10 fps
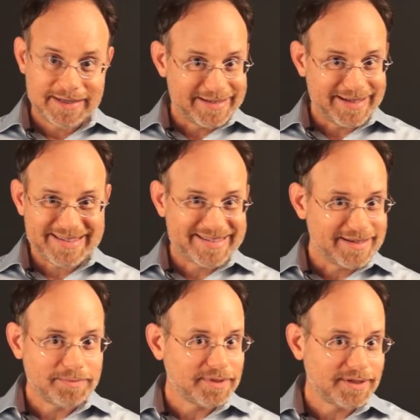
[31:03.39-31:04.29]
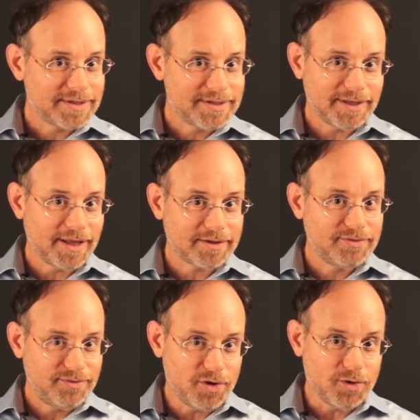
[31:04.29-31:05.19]
and not simply a
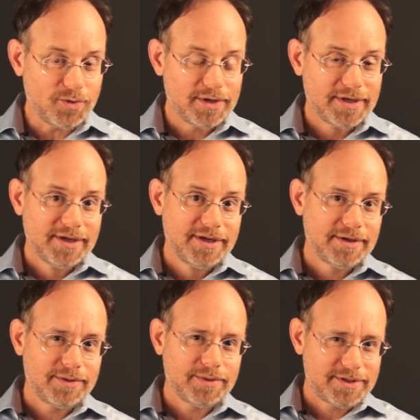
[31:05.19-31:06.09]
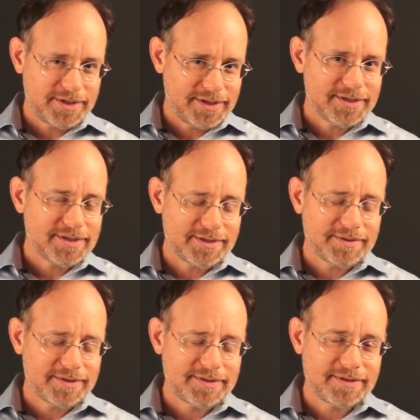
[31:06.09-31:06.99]
select few, which is
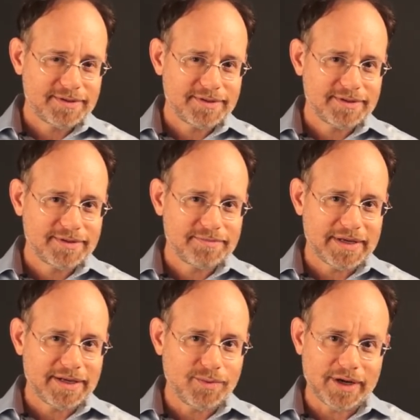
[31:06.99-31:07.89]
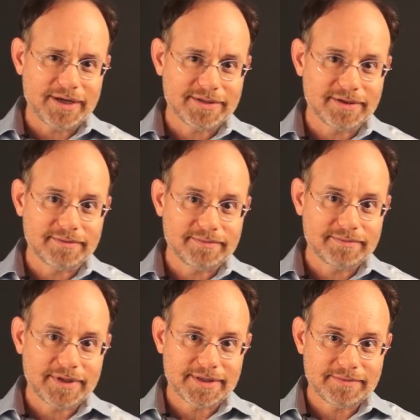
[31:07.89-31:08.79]
in many ways a
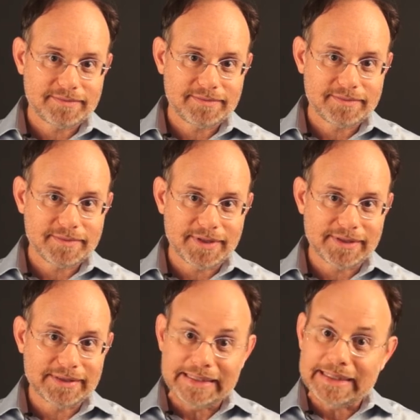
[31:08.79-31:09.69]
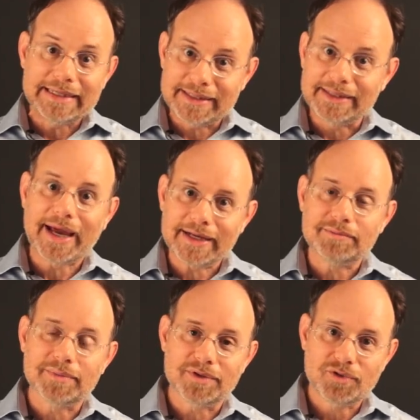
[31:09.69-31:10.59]
leading
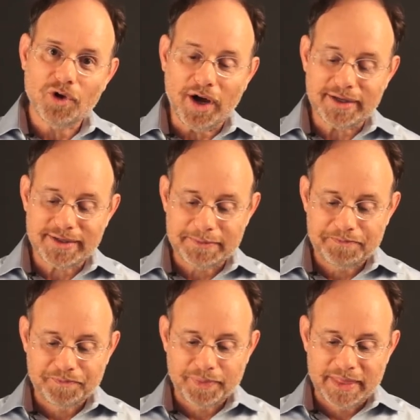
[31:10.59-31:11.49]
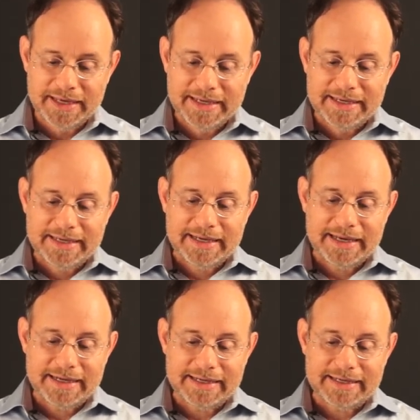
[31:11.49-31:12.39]
Enlightenment thought.
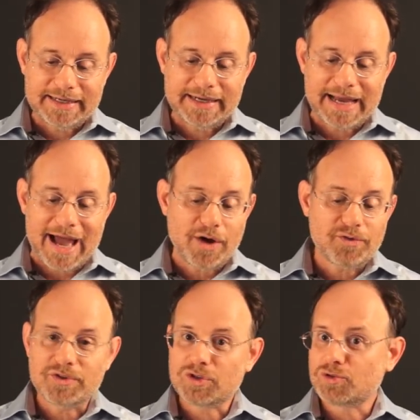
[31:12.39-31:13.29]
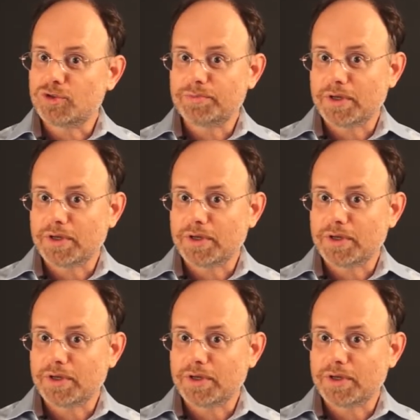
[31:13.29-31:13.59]
Out of this group